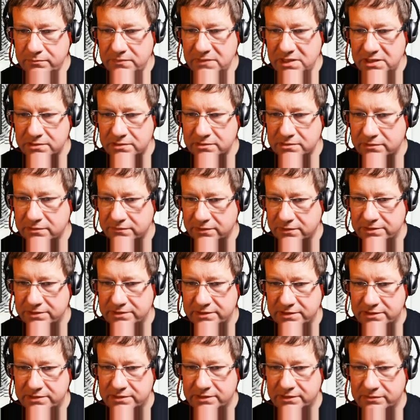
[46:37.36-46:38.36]
So if I
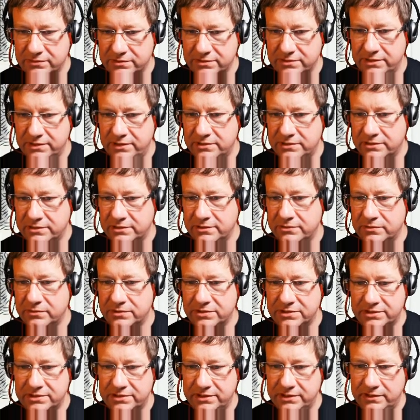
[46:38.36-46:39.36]
detail C2 and
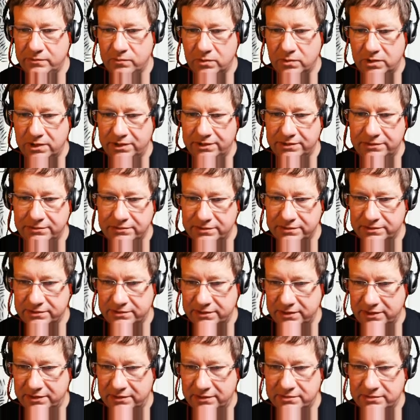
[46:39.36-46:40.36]
C1, just
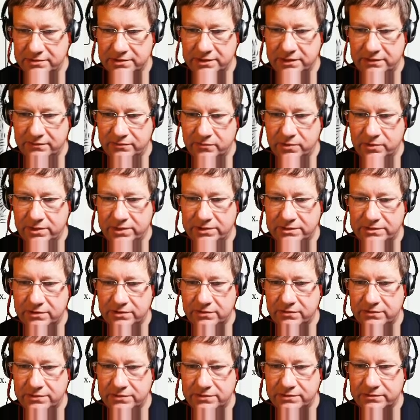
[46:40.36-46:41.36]
get those out of the way as
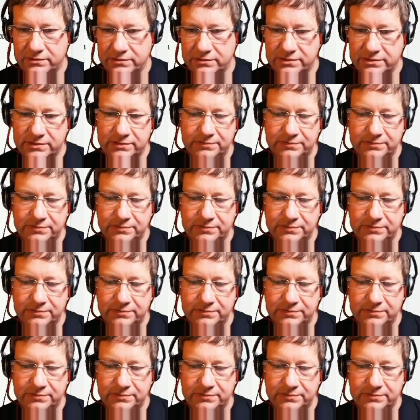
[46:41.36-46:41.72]
corridors.